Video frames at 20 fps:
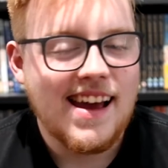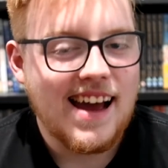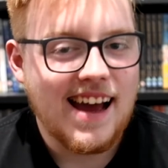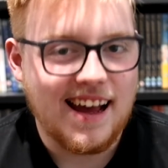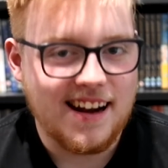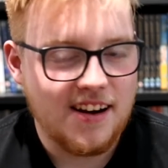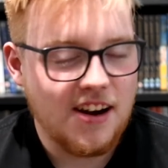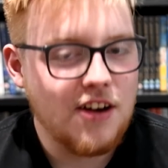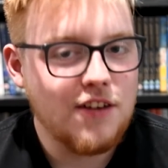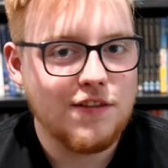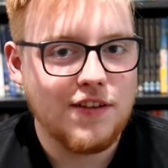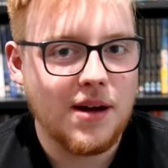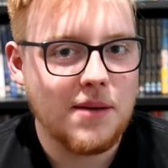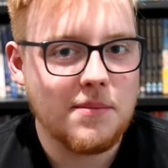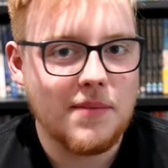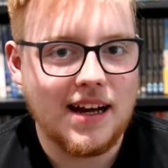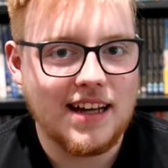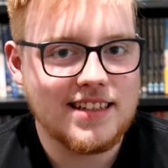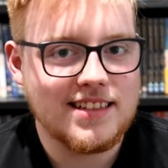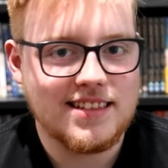I know that
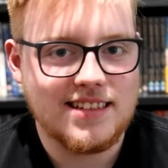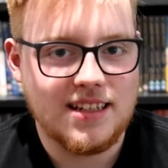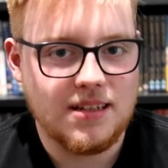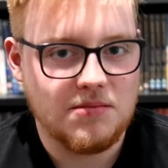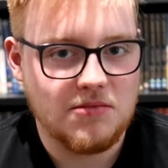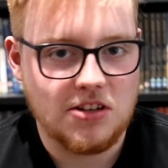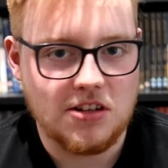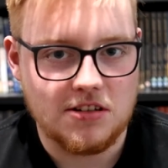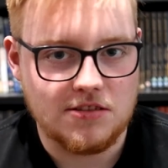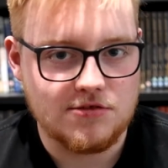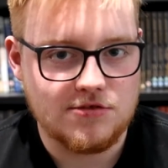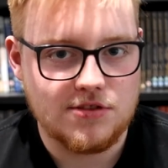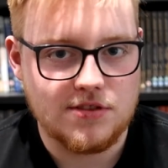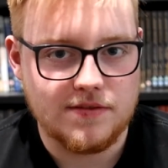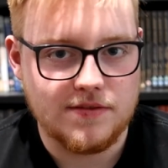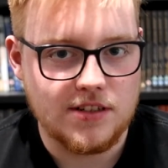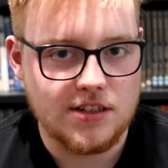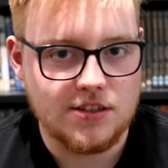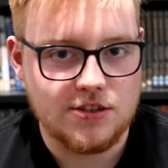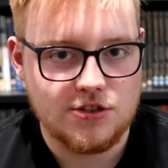might seem
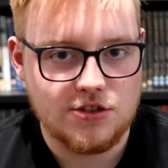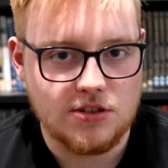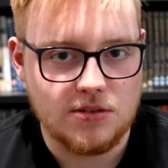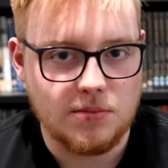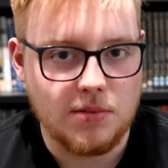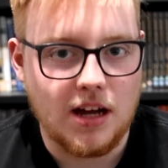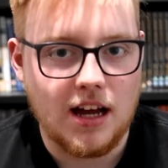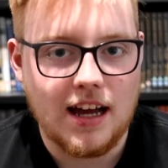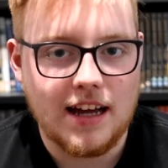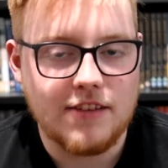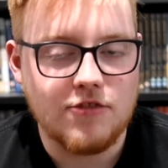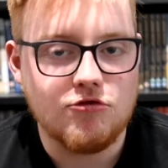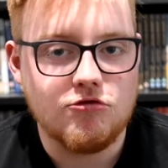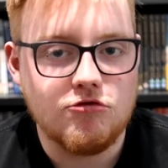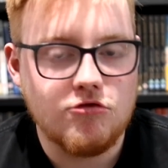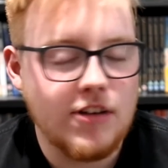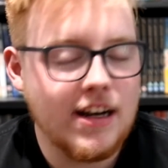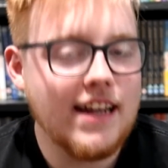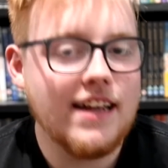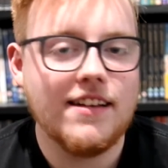controversial, but I
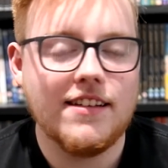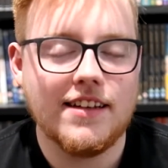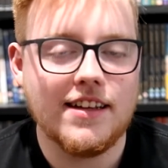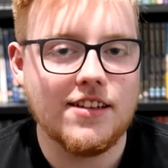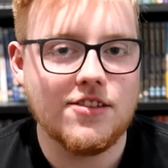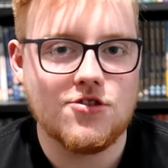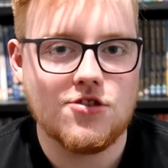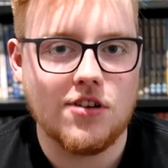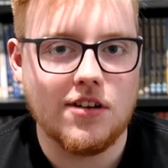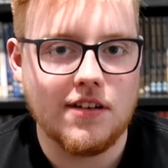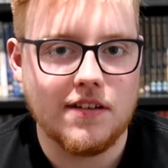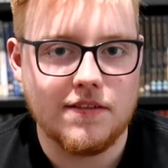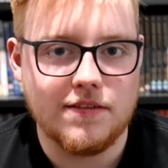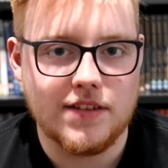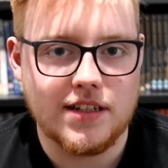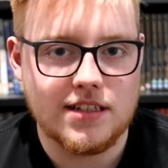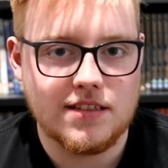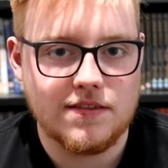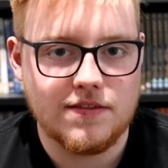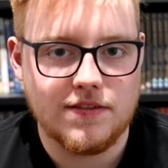really enjoyed
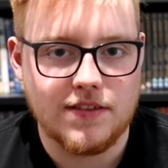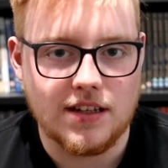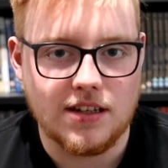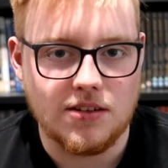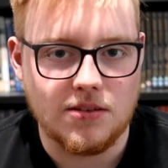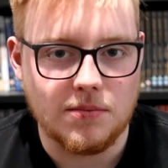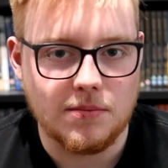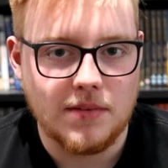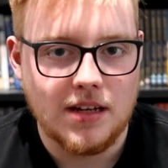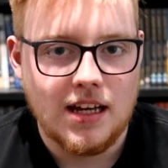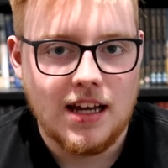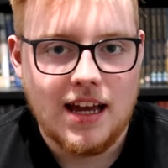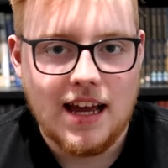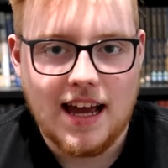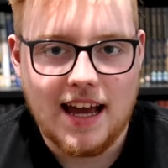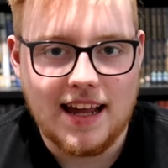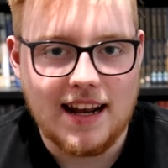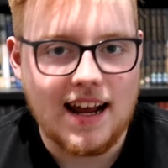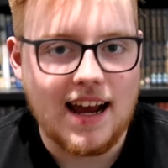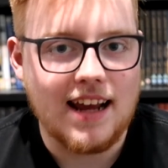this film,
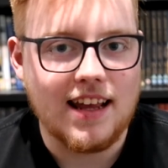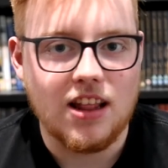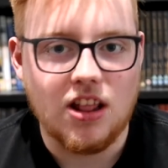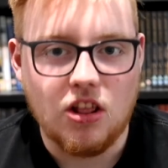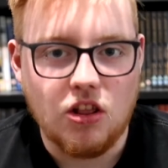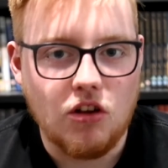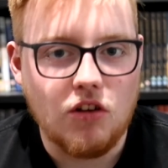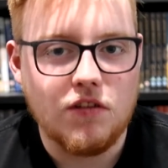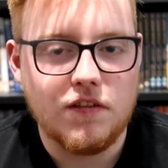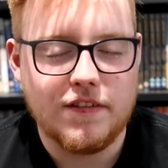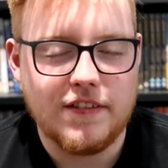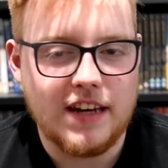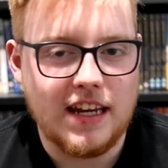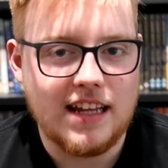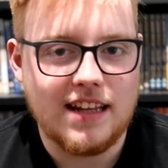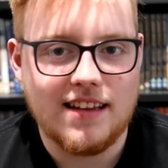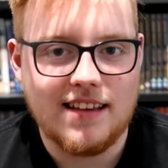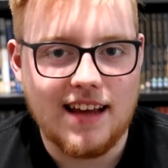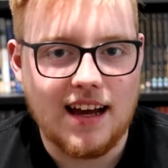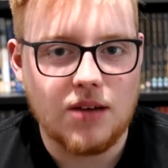and I loved
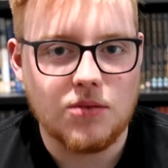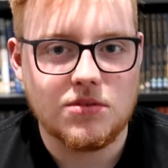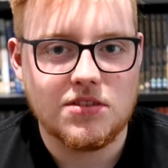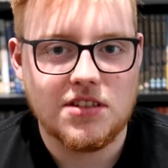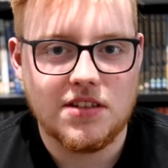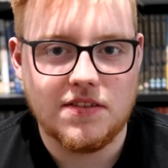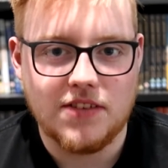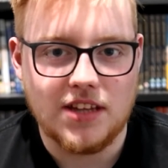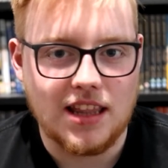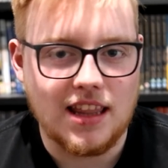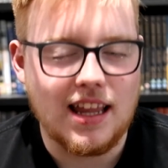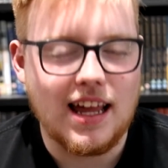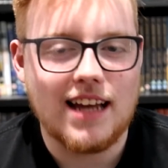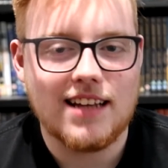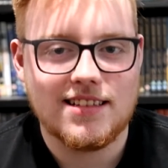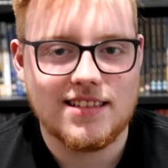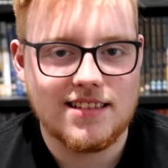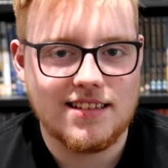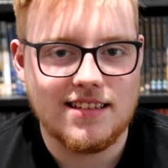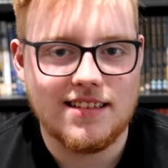it down to the
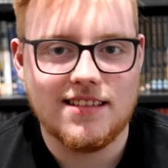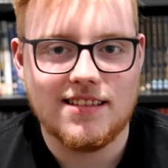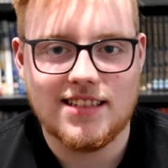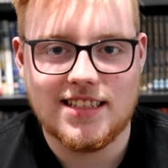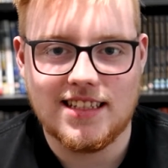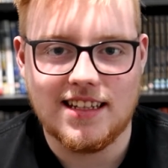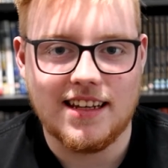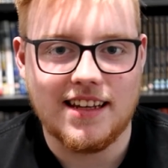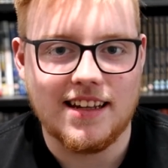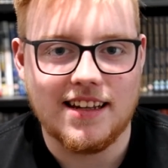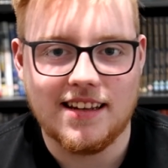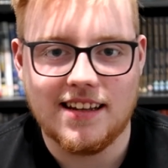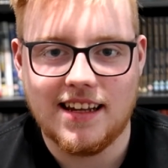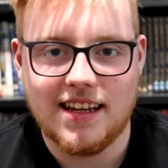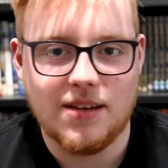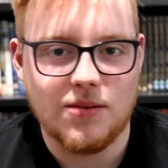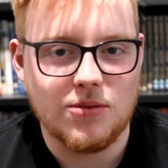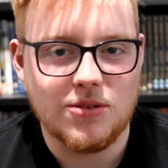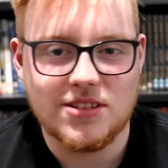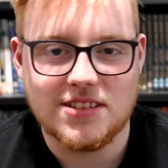last scene.
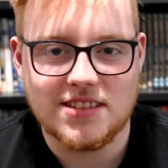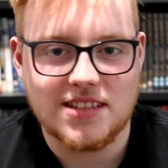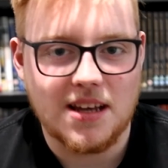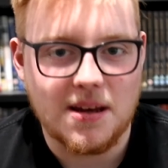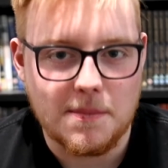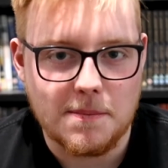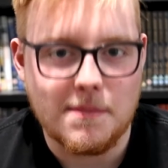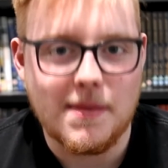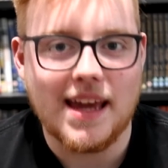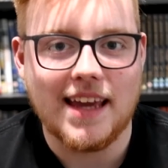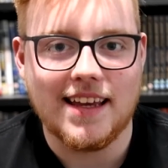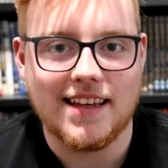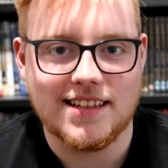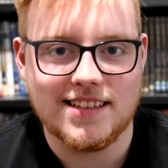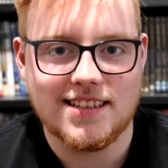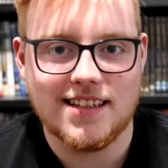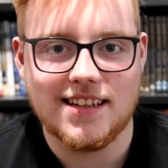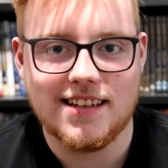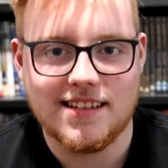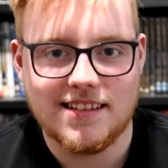It was
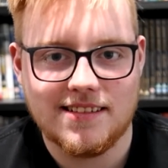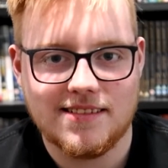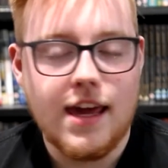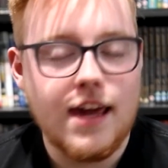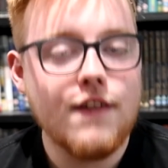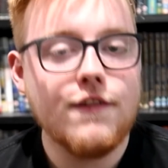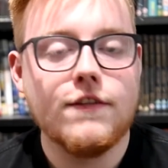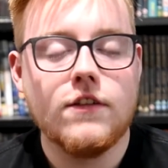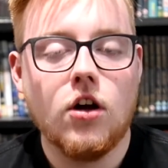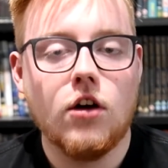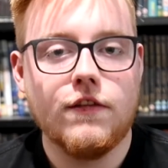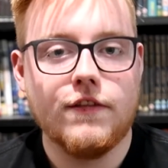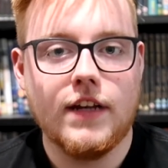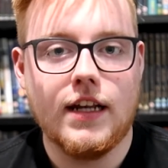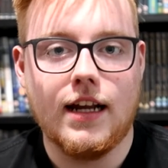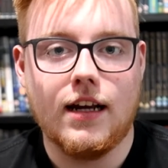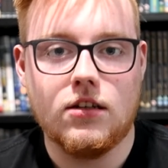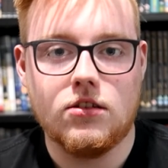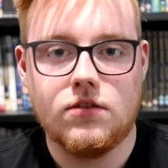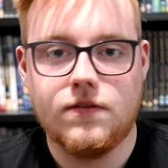amazing. If nothing
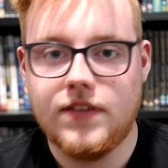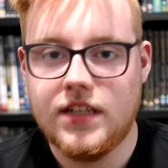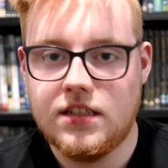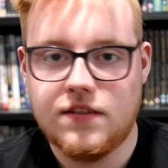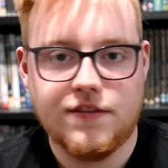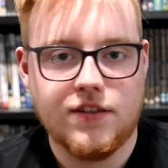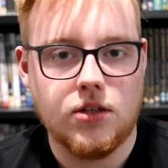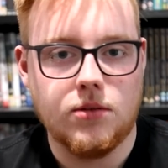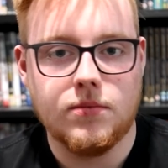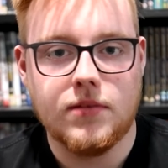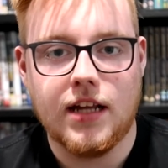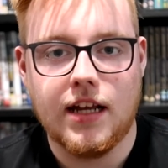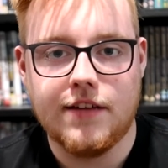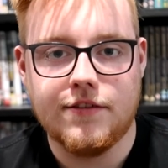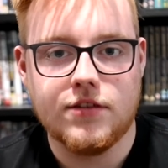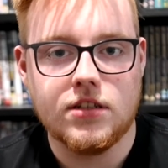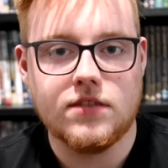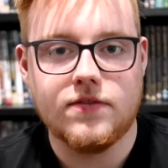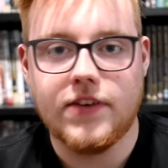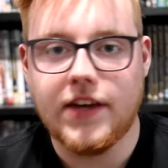else, this film
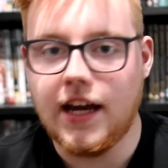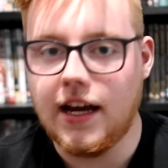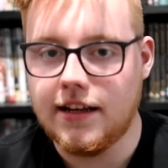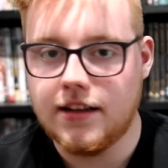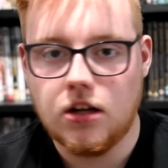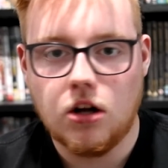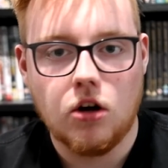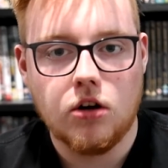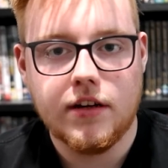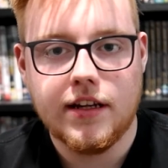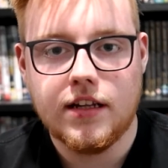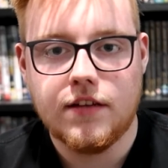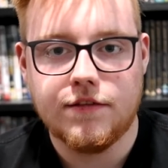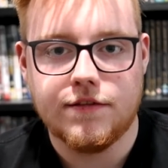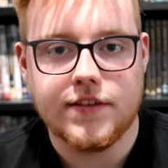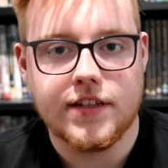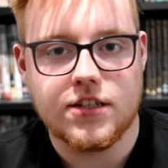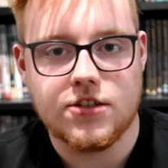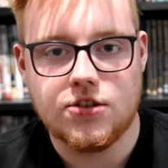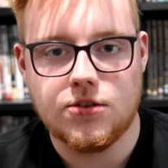gave us the iconic
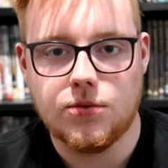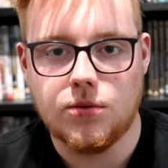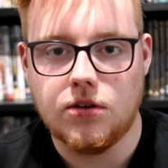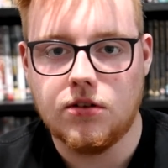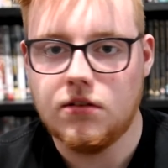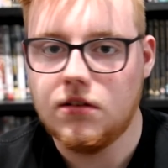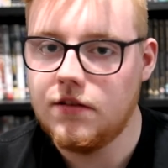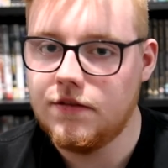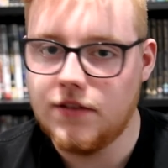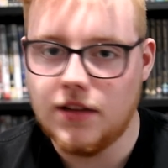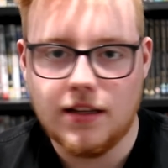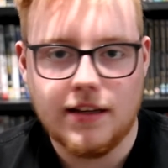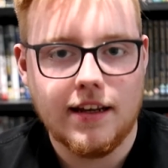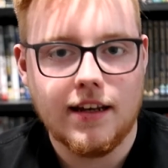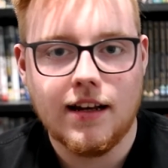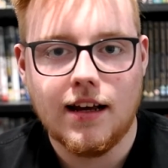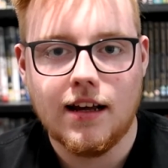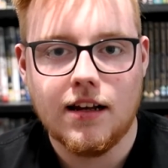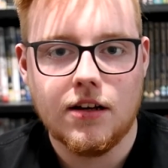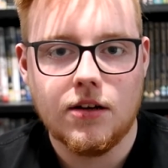visual of
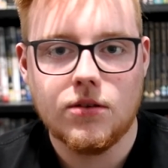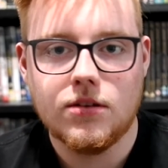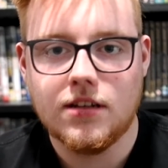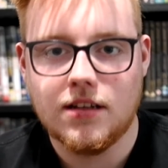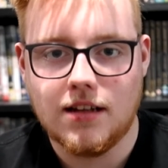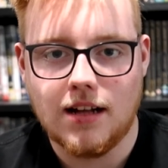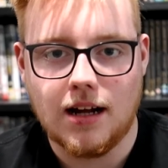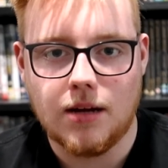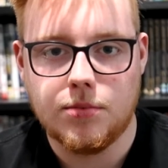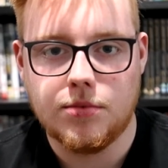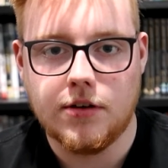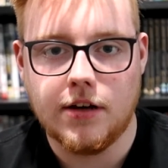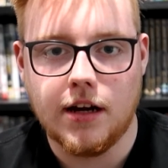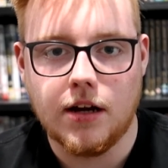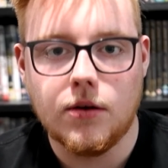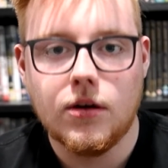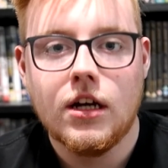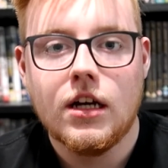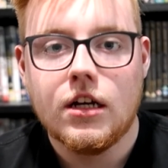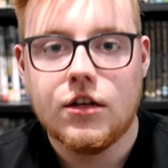Leonardo
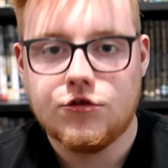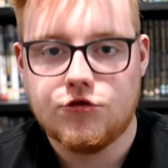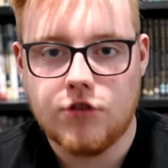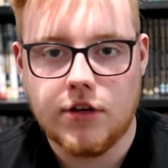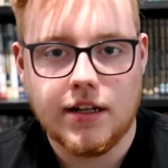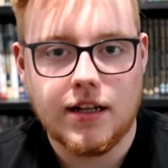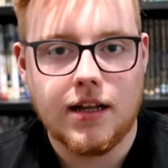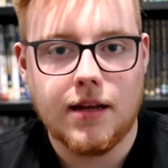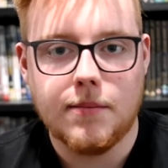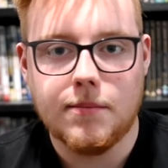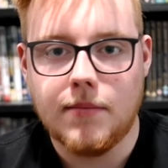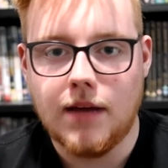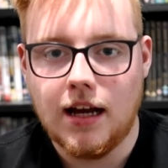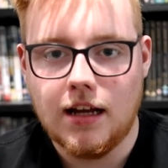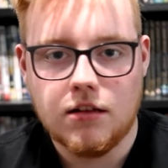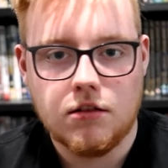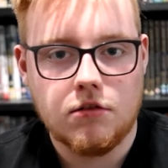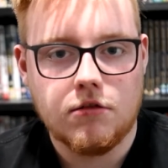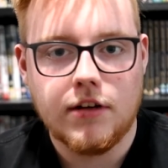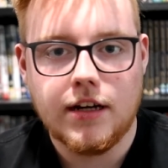DiCaprio drinking
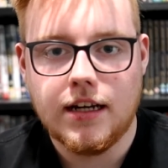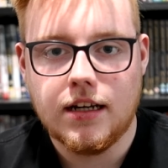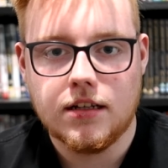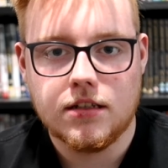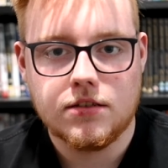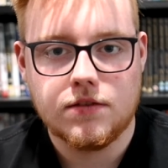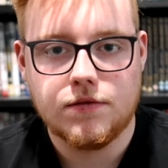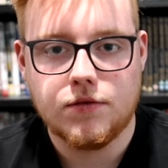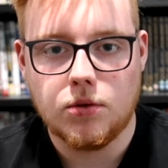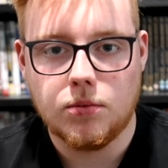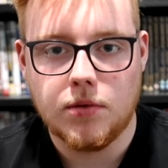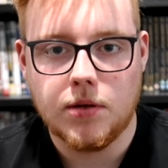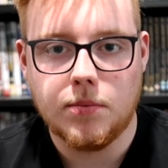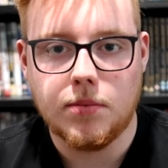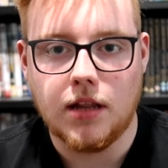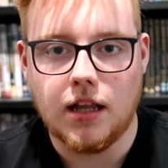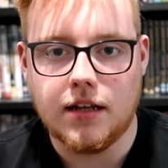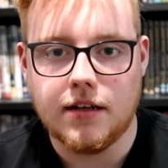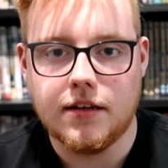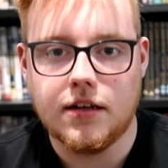margaritas from a
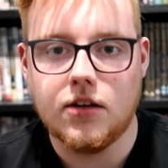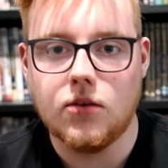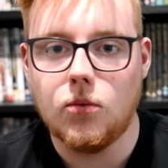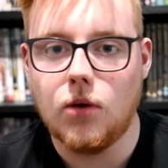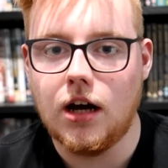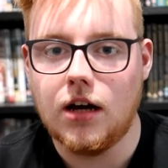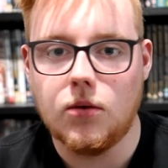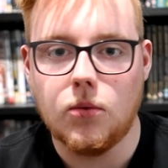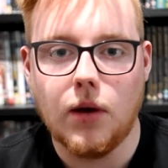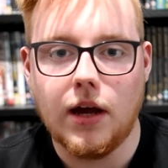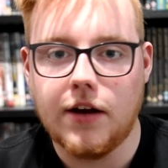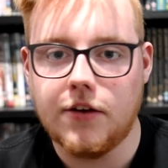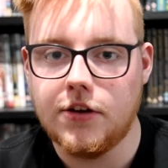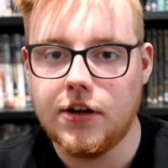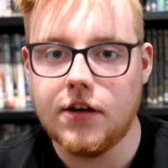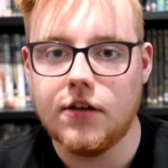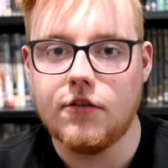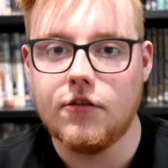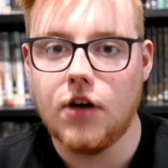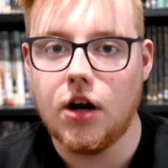blender while
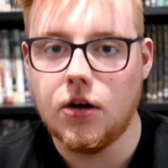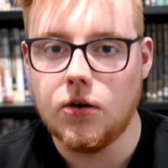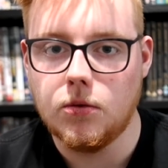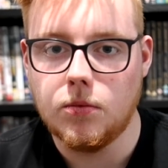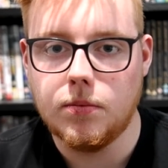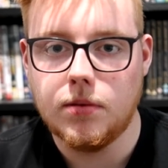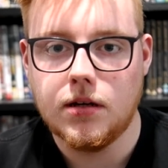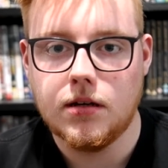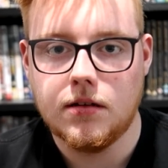wearing a robe.